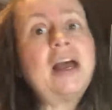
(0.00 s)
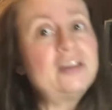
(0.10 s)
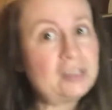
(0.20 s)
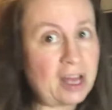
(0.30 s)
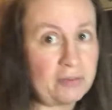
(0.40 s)

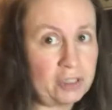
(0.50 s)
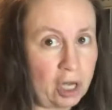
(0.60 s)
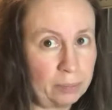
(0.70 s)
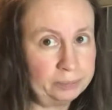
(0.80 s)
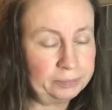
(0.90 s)
used to have a
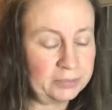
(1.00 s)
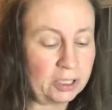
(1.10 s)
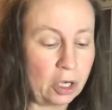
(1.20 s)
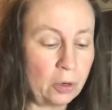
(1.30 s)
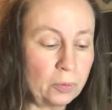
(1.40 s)
shop,
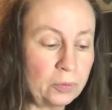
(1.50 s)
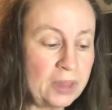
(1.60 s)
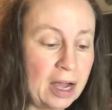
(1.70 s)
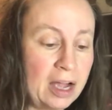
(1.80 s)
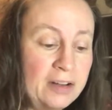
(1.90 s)
so
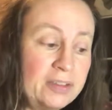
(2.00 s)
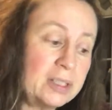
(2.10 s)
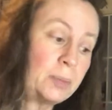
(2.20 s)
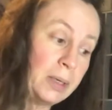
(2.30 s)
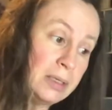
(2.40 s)
that kind of
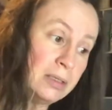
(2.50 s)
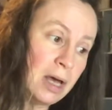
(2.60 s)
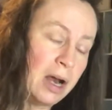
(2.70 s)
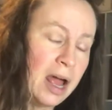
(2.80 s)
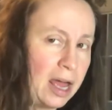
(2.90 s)
explains
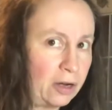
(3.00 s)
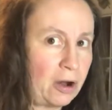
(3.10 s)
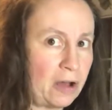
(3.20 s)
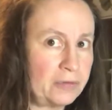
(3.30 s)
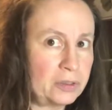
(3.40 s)
that. I had a
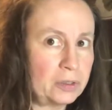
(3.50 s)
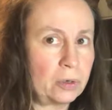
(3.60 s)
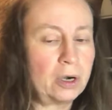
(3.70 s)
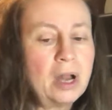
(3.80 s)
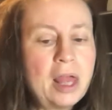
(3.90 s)
craft
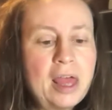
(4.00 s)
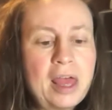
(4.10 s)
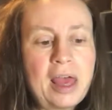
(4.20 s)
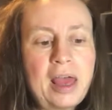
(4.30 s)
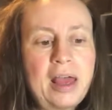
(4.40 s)
store,
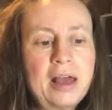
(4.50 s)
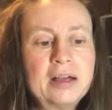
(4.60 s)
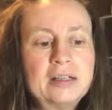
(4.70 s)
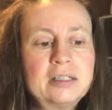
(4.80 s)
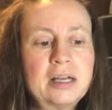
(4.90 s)

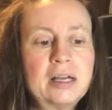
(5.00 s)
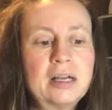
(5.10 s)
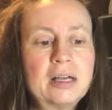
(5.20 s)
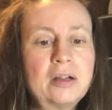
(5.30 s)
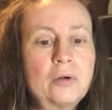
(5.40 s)
and
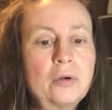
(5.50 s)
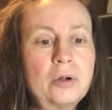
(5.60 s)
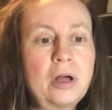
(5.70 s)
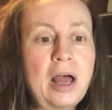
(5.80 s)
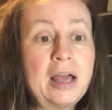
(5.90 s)

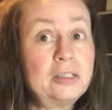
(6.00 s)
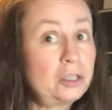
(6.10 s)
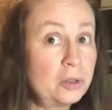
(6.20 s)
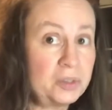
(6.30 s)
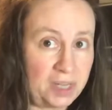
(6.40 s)
I had to
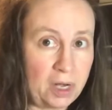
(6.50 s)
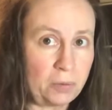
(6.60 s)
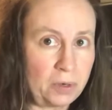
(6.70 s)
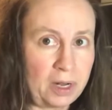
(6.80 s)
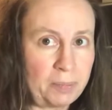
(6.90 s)
close down
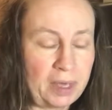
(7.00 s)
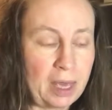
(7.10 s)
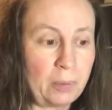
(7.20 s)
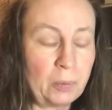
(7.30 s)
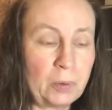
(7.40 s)
when I
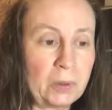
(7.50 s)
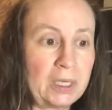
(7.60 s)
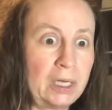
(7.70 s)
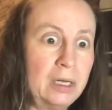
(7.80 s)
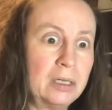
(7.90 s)
became
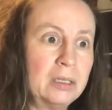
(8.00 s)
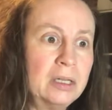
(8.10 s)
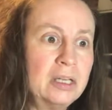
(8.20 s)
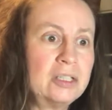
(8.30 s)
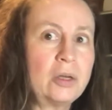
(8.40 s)
really ill.
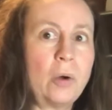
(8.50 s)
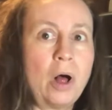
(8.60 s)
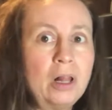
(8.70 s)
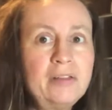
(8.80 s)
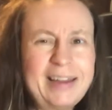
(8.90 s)
So
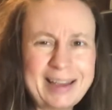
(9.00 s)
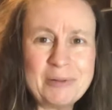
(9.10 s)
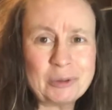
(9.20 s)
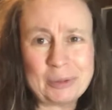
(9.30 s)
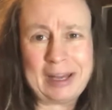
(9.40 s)
all of that
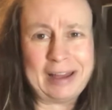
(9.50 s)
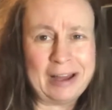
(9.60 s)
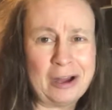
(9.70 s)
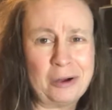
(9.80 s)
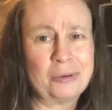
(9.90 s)
came to my
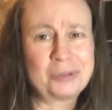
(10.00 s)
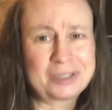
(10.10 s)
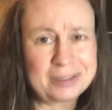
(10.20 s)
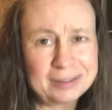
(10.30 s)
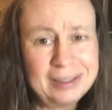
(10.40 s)

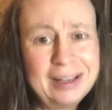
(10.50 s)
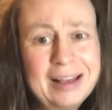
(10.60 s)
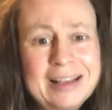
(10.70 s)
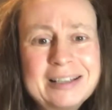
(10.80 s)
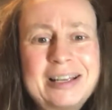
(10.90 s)
house.
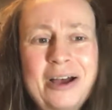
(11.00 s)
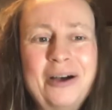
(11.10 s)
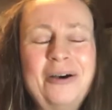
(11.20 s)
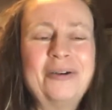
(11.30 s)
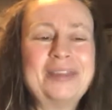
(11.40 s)
So
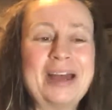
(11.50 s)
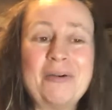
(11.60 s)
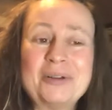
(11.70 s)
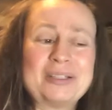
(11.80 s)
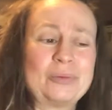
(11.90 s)
that
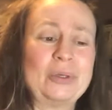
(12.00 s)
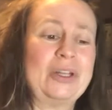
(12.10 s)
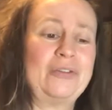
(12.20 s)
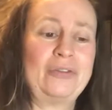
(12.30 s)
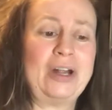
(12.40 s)
was
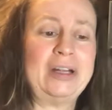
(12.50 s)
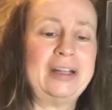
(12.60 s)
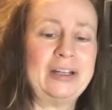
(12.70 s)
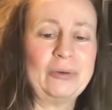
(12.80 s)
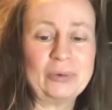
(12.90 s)
really
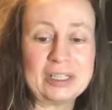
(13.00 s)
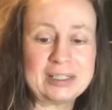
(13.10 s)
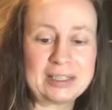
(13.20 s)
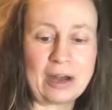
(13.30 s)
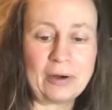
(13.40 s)
frightening and really
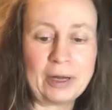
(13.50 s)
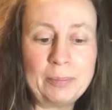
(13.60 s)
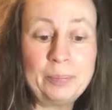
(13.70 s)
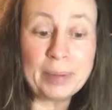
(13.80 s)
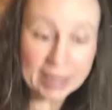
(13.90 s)
scary.
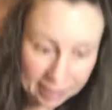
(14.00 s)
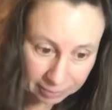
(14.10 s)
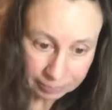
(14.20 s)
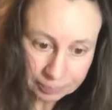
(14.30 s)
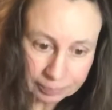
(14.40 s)
But